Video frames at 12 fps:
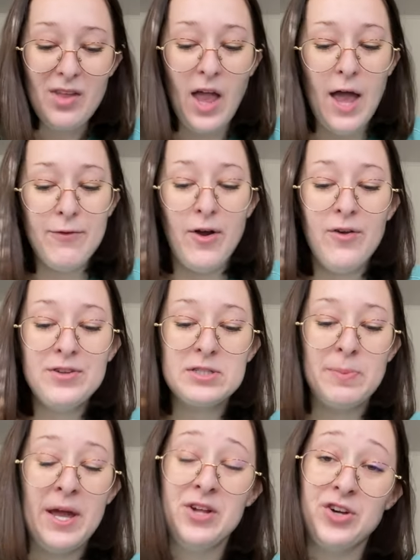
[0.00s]
I follow this
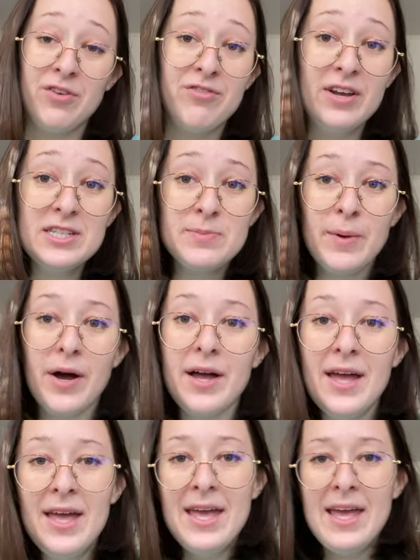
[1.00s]
page on Facebook.
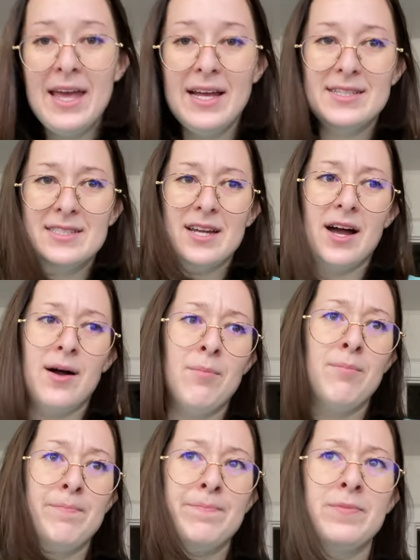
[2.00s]
It's
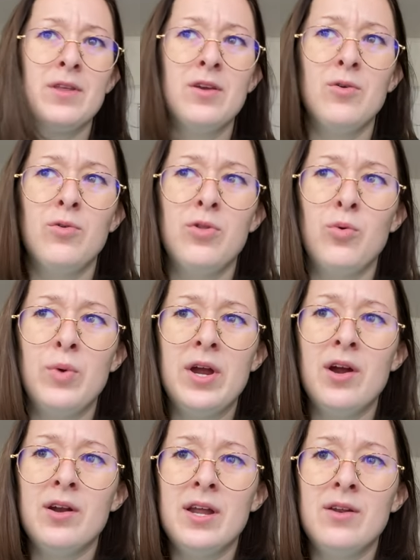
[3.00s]
um, the
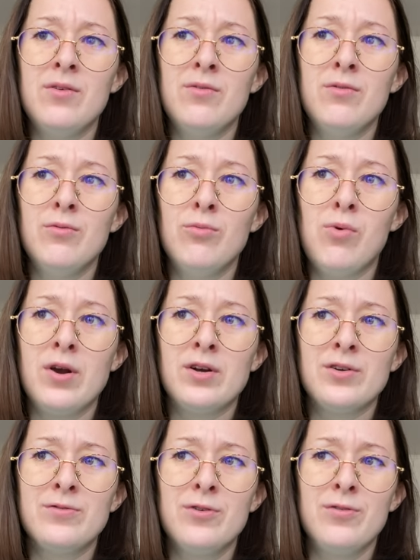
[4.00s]
weird and
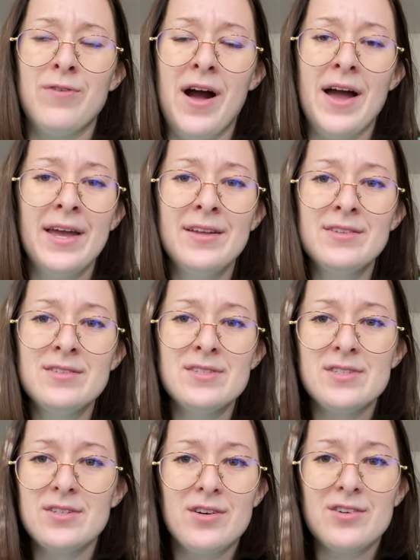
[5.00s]
wonderful
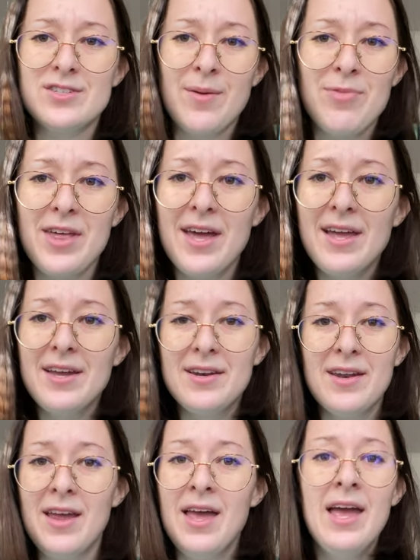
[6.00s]
finds or something
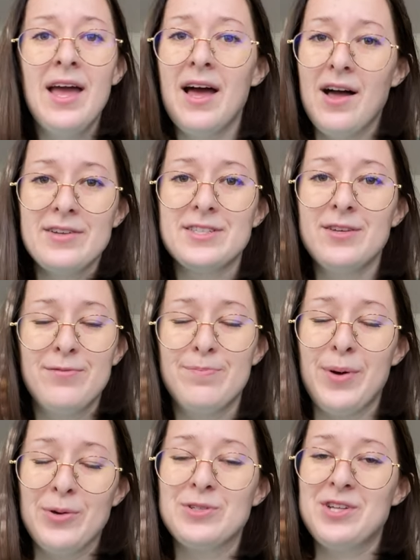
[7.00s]
and I'll see
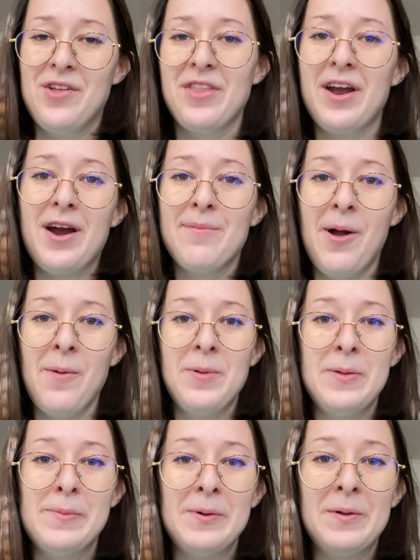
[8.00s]
posts on there about
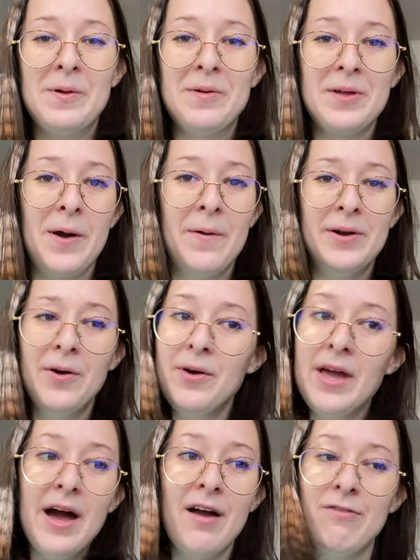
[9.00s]
people going, oh
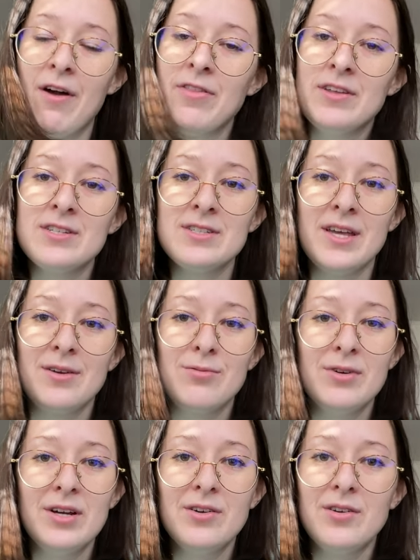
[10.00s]
yeah, I found this like
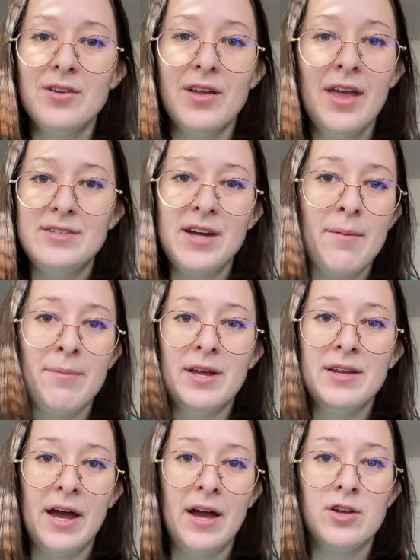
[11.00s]
real
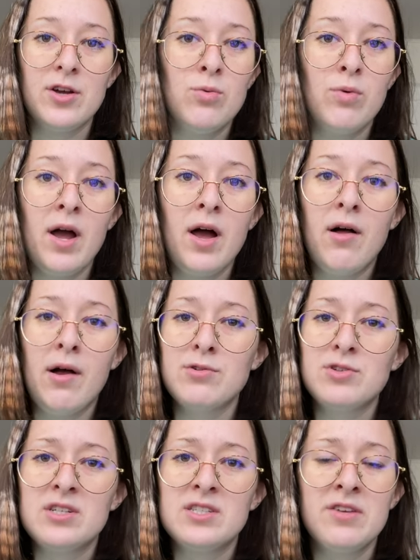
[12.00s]
diamond at Goodwill. I
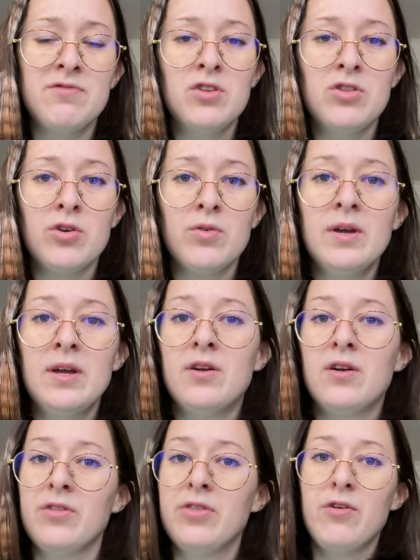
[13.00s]
was just sifting through it
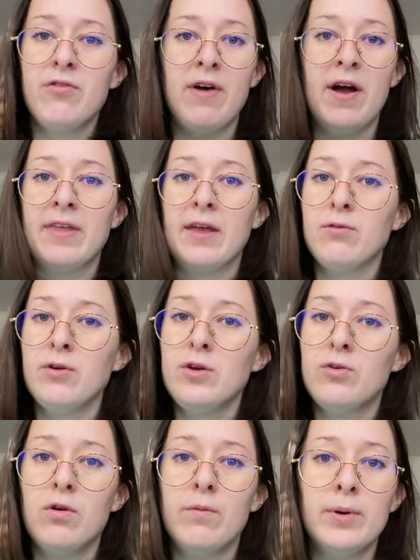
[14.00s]
or they'll find like really
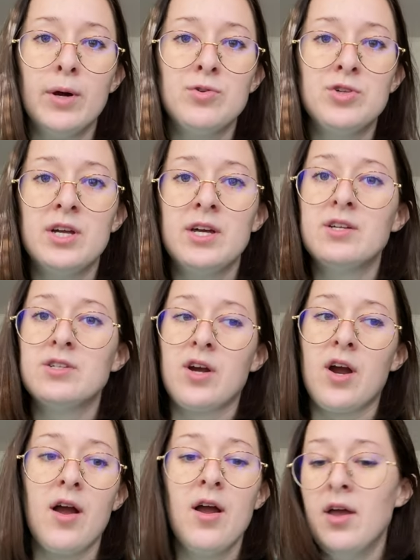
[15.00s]
cool brooches or